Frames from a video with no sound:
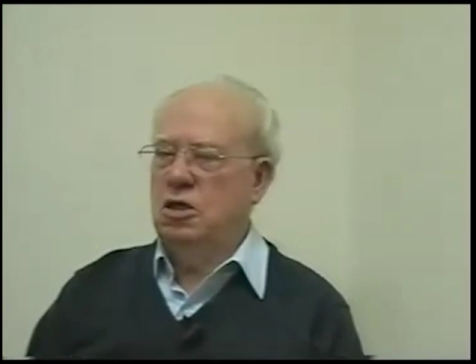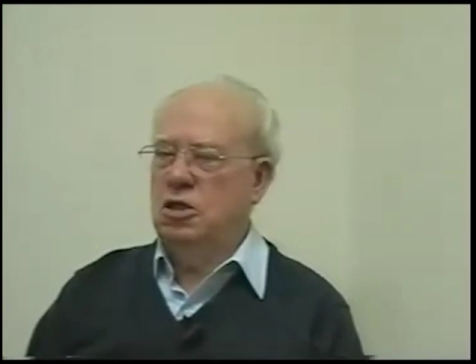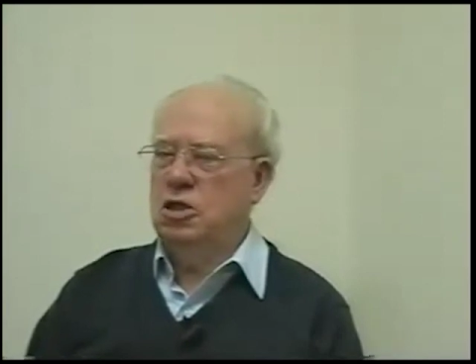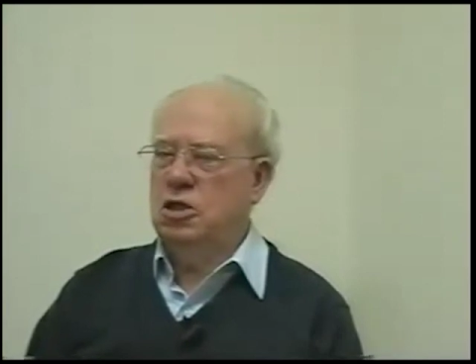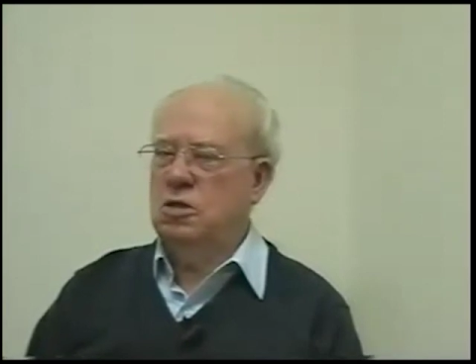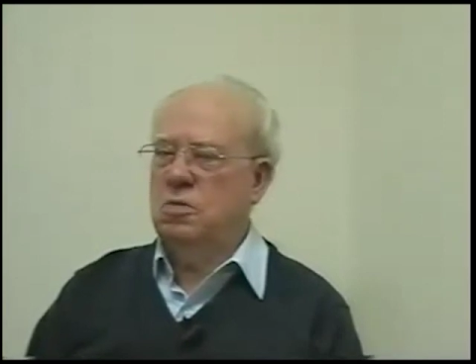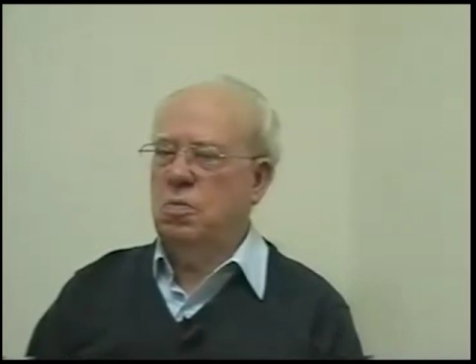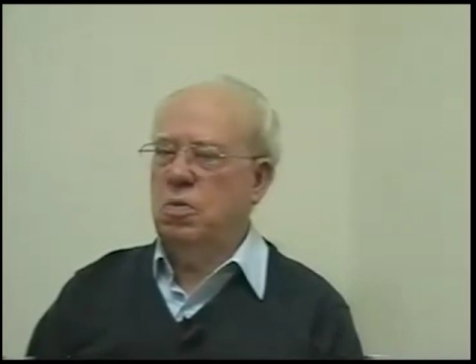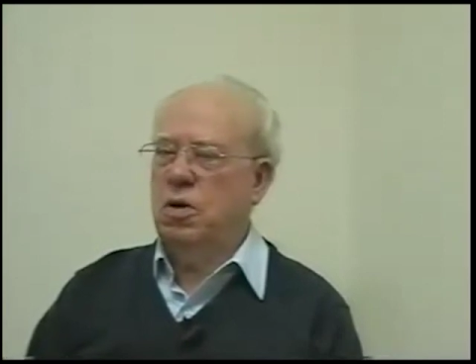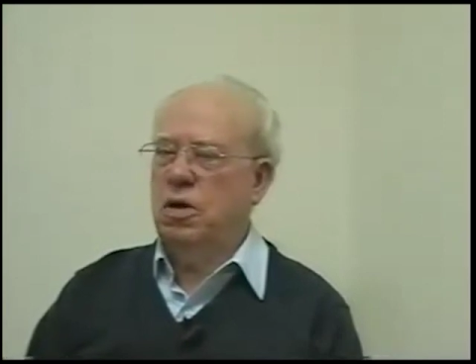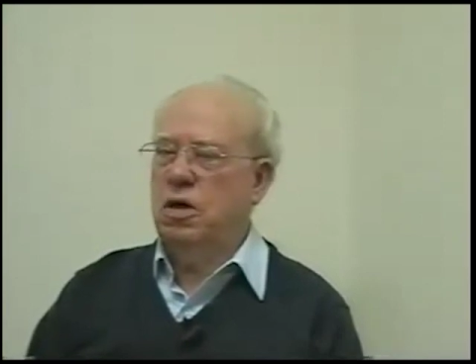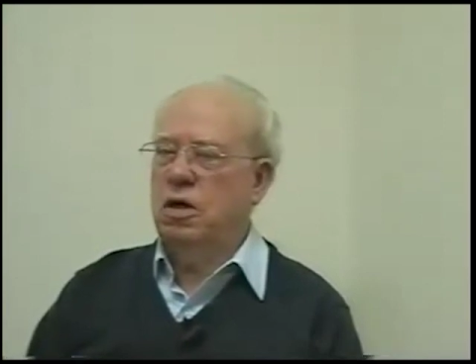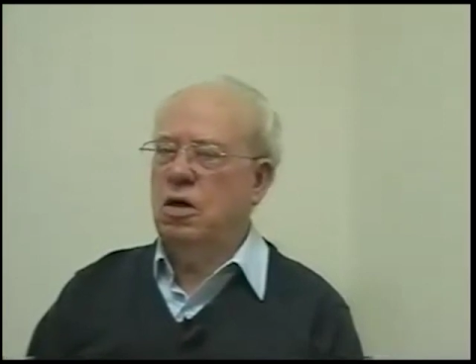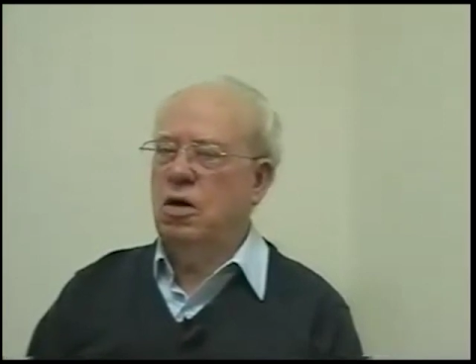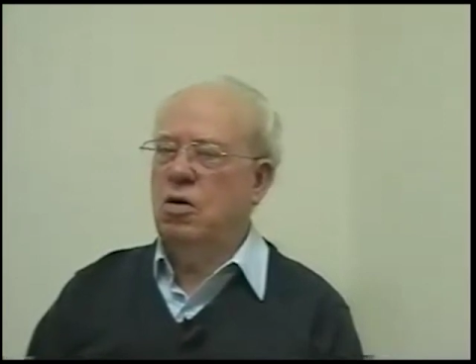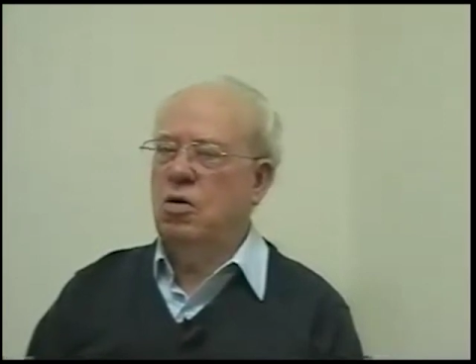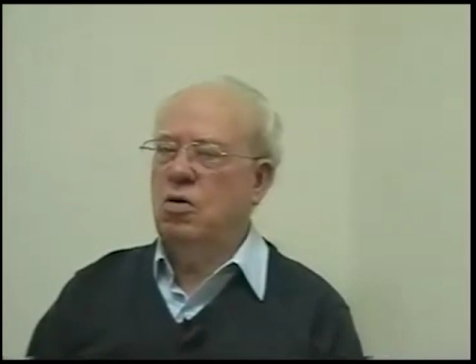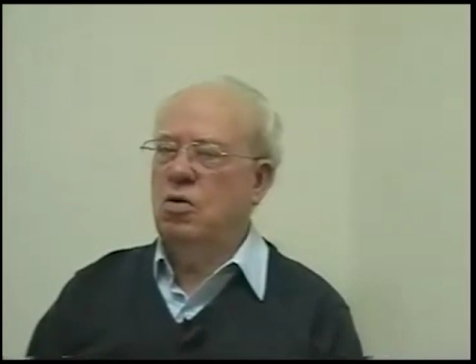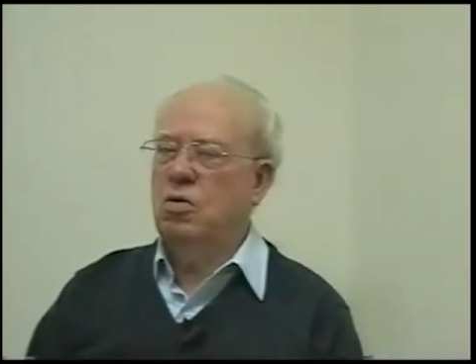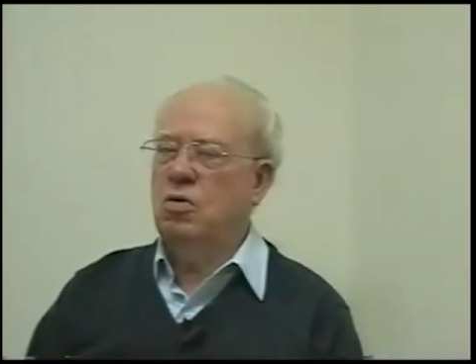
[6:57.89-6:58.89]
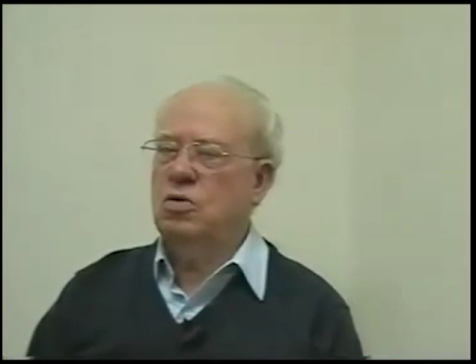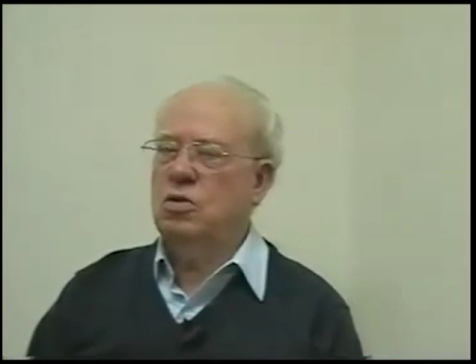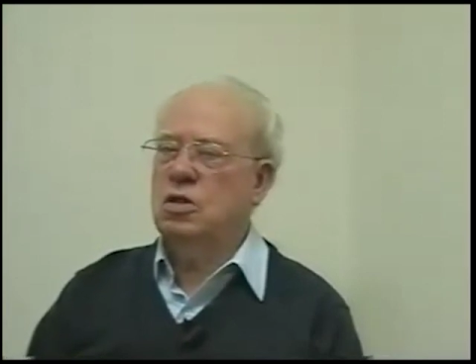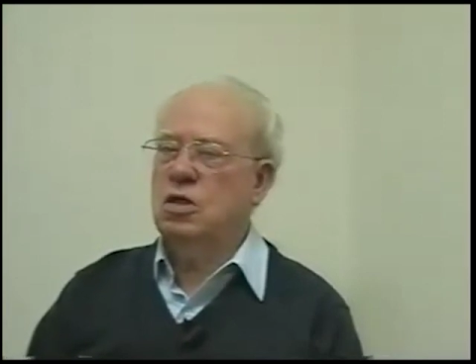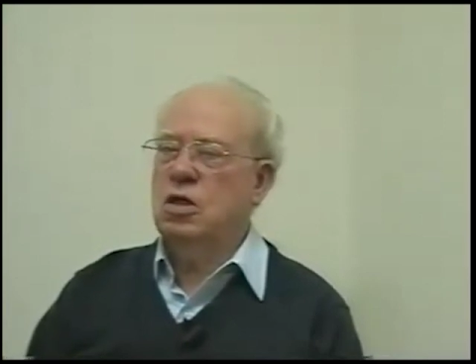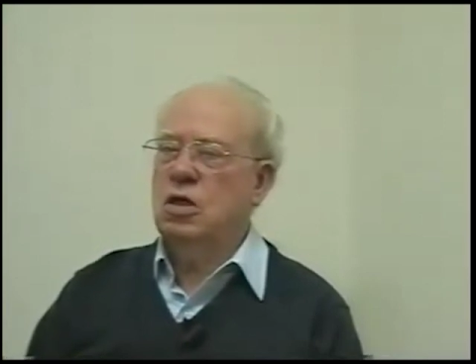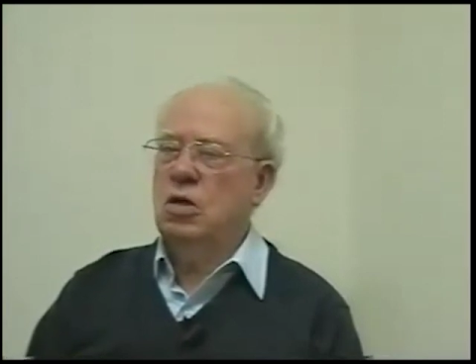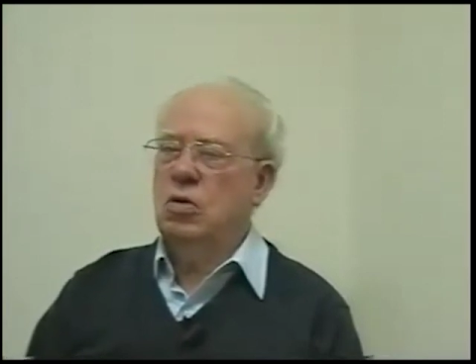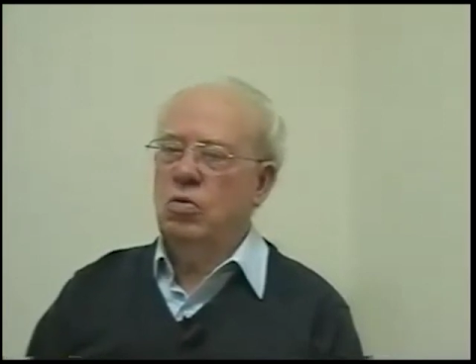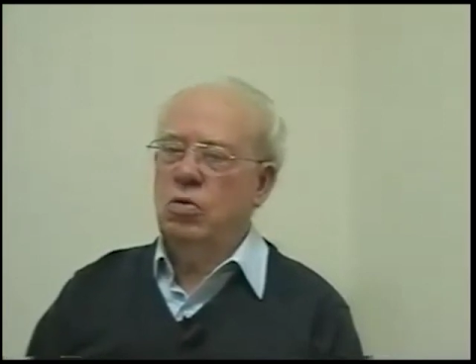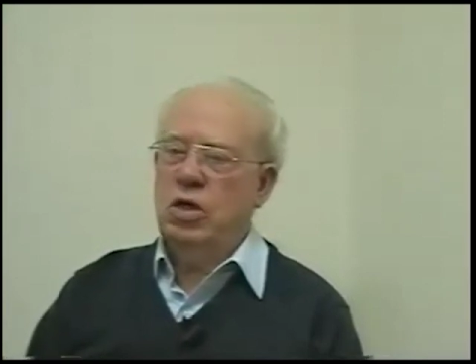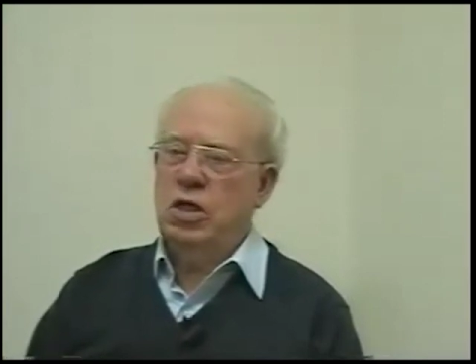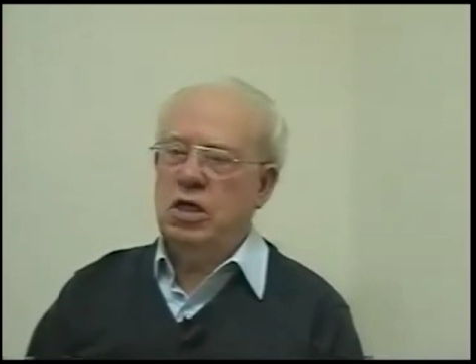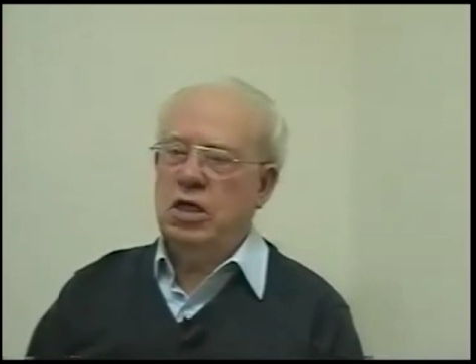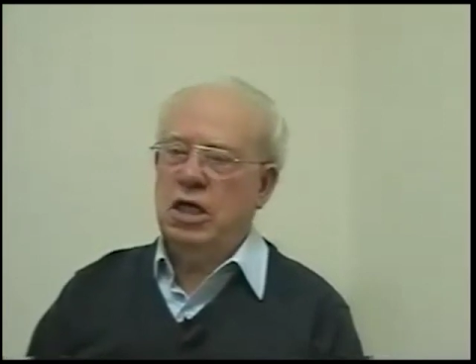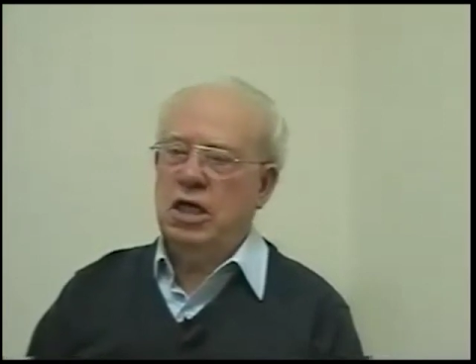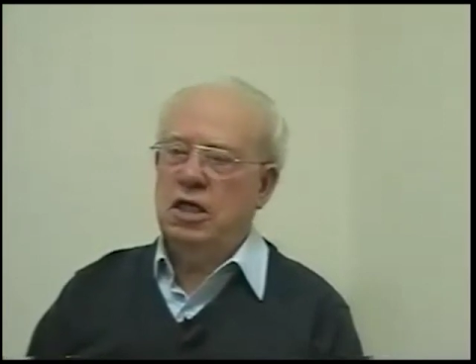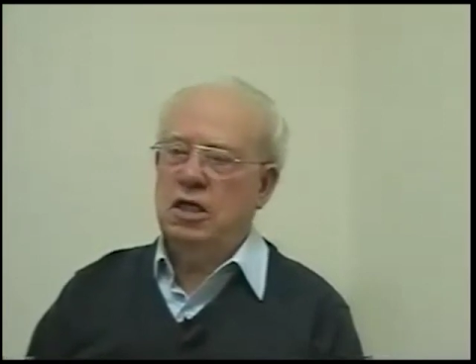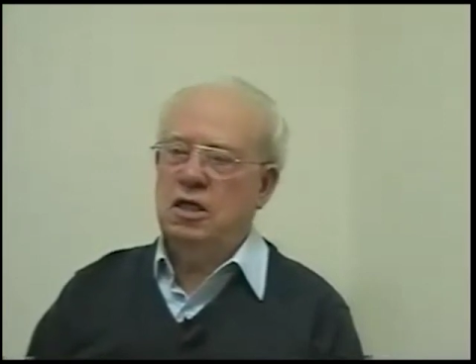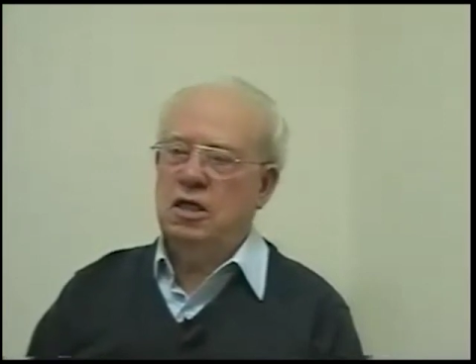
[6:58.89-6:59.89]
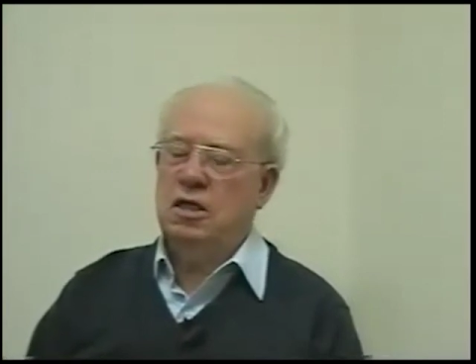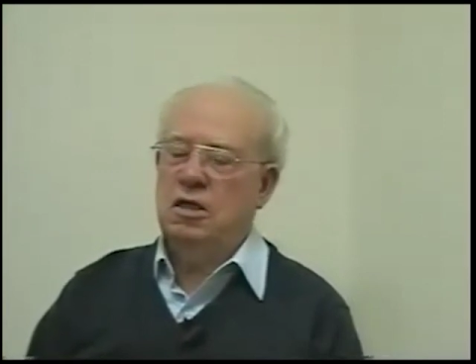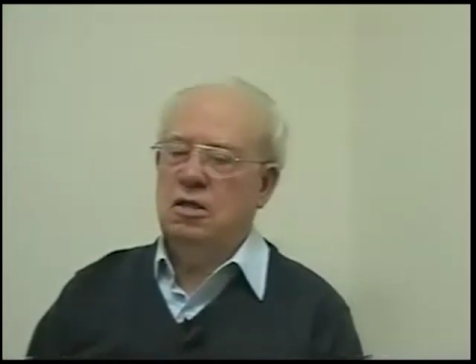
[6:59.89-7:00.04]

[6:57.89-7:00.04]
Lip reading: Just plug holes, retake